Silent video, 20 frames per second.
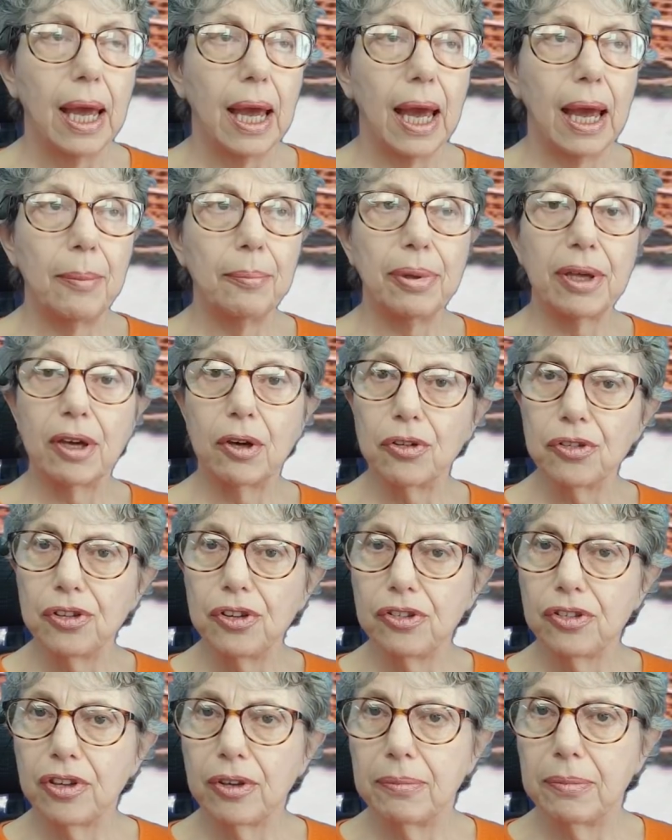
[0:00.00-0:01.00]
And because
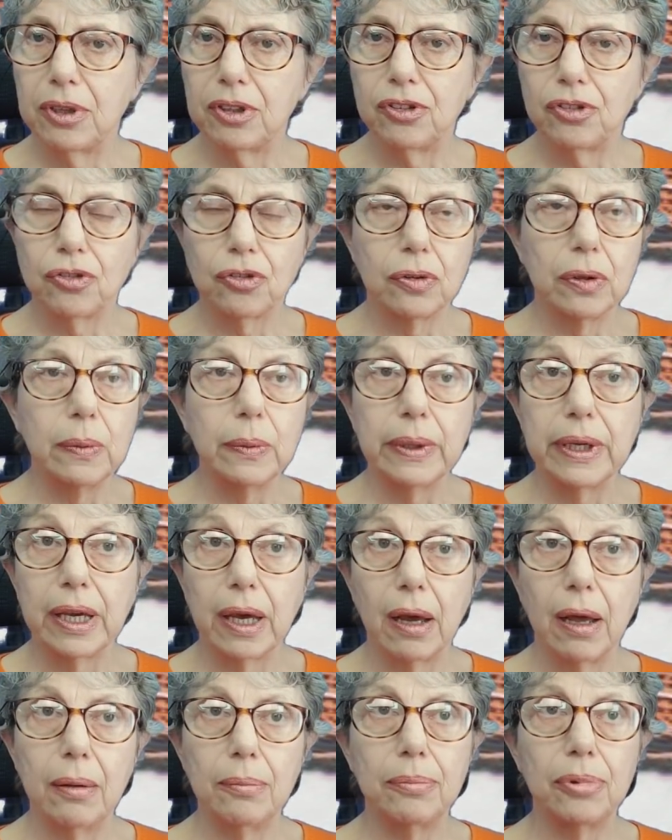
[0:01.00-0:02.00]
it's a mystery, we
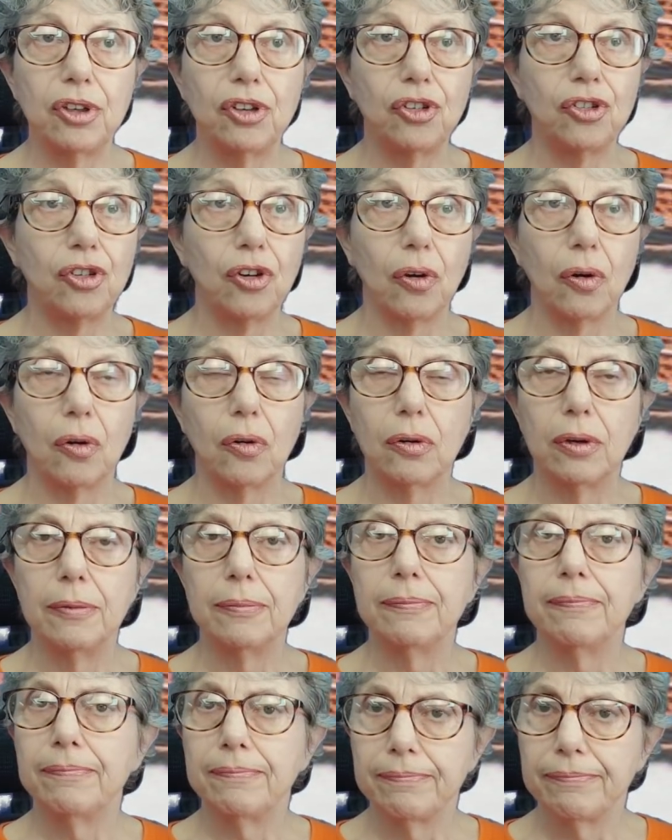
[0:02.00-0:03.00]
can't be sure
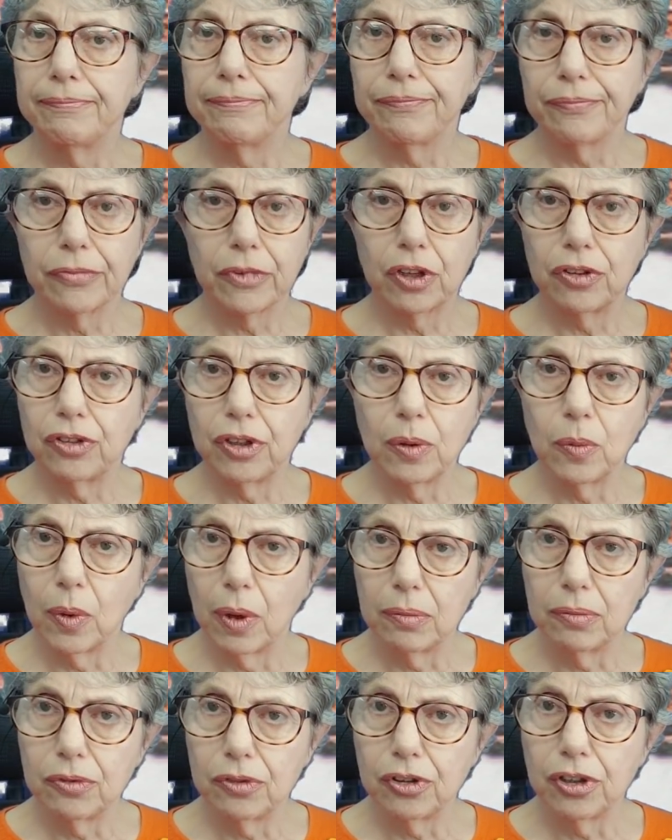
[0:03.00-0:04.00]
that it
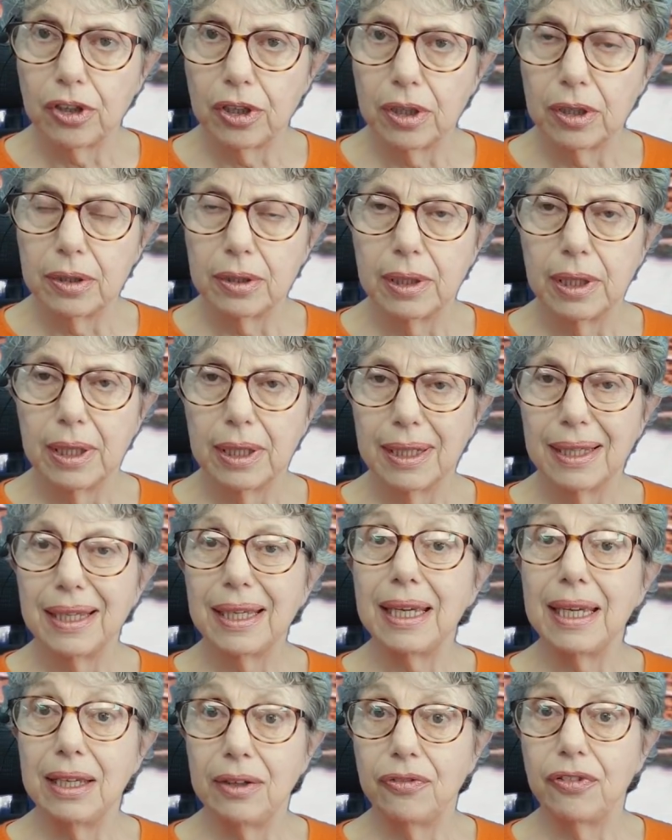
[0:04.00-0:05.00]
won't turn
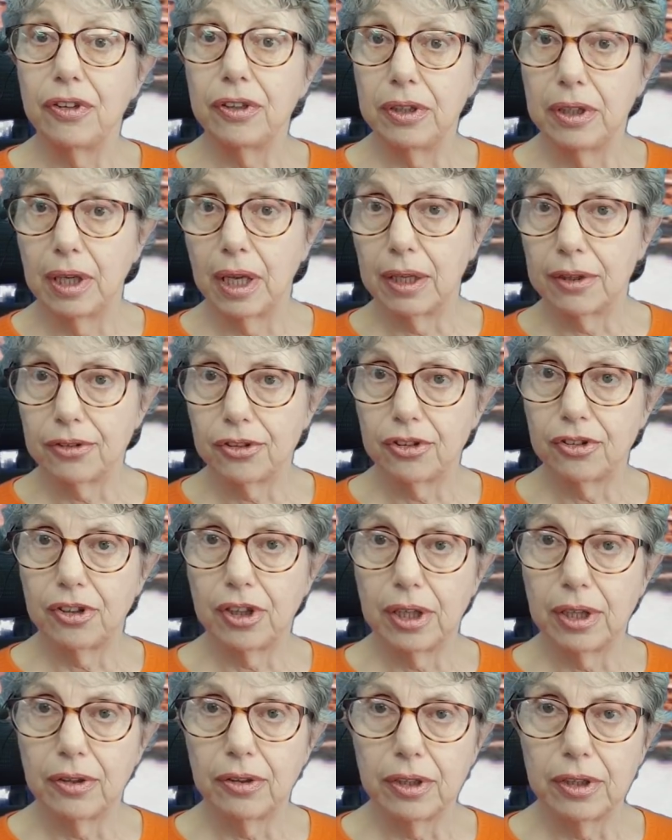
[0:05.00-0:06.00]
even
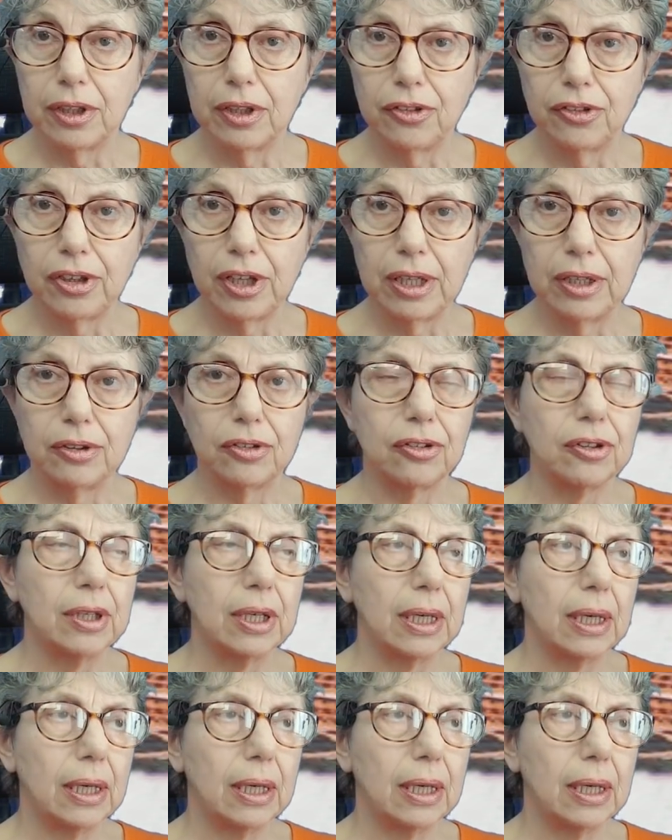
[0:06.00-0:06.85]
nastier than it is.